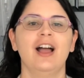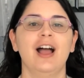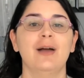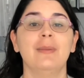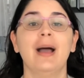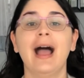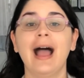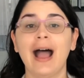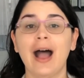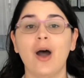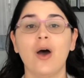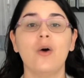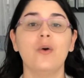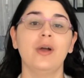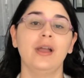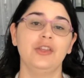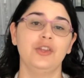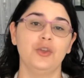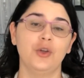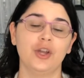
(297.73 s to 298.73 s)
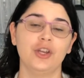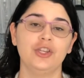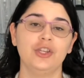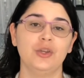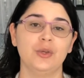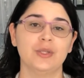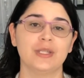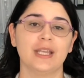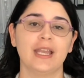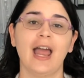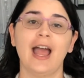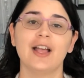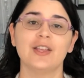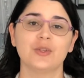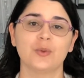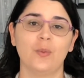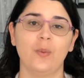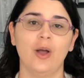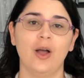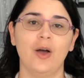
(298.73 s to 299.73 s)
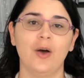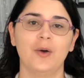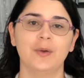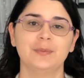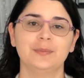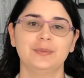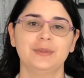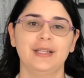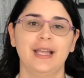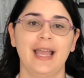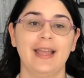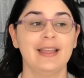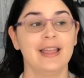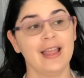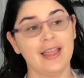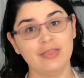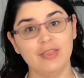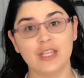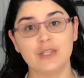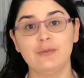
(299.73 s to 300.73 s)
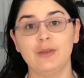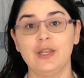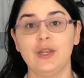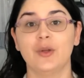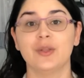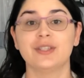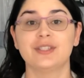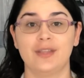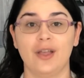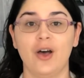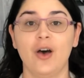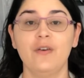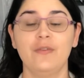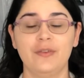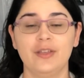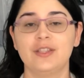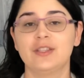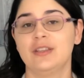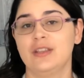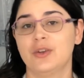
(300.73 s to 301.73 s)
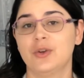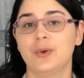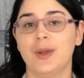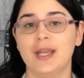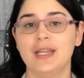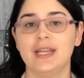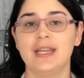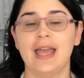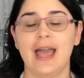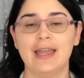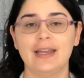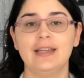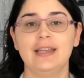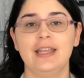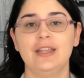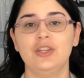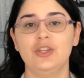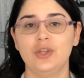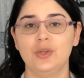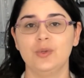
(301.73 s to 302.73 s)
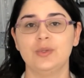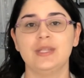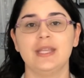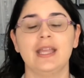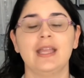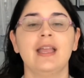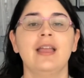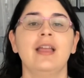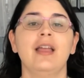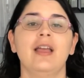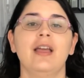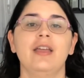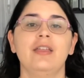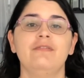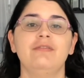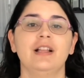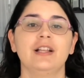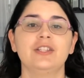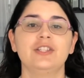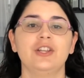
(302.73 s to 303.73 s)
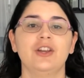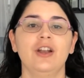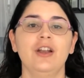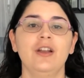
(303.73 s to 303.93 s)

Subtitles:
how you can use it as well. Okay, this video itself is created editing using Flixier.